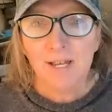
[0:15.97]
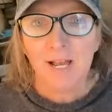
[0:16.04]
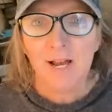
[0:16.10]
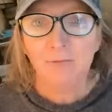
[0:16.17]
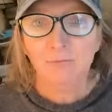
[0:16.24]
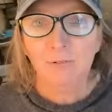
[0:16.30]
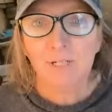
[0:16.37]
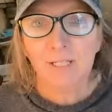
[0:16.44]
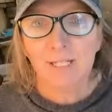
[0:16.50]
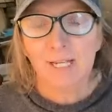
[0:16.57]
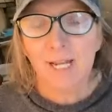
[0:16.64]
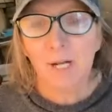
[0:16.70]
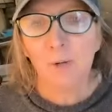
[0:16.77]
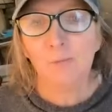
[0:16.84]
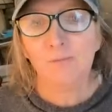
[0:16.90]
a really
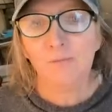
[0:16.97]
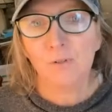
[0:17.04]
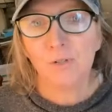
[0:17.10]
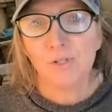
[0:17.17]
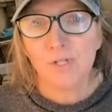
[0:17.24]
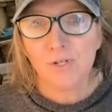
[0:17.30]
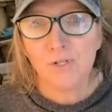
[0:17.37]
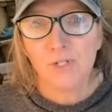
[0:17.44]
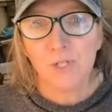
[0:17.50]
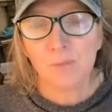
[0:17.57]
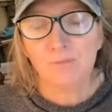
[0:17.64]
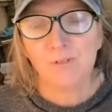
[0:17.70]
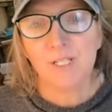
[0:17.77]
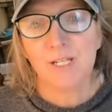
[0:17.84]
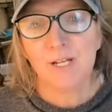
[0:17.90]
helpful
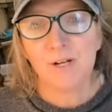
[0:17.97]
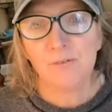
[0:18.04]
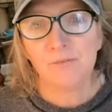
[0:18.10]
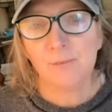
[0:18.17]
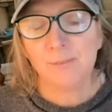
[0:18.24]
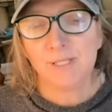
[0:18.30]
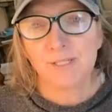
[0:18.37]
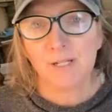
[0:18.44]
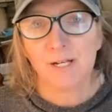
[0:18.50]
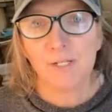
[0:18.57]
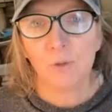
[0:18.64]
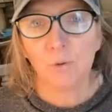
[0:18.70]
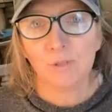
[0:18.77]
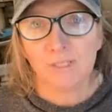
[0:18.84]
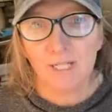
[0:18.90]
YouTube video from this guy
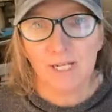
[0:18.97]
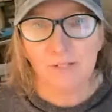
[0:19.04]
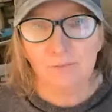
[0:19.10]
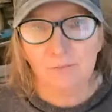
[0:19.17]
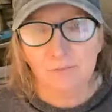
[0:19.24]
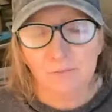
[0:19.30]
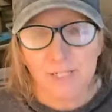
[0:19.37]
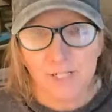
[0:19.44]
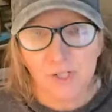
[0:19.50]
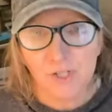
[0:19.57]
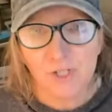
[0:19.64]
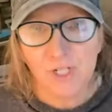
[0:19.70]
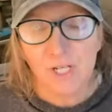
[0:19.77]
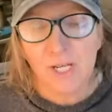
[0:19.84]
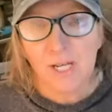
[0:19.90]
called Ken
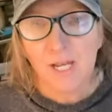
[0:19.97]
Fish.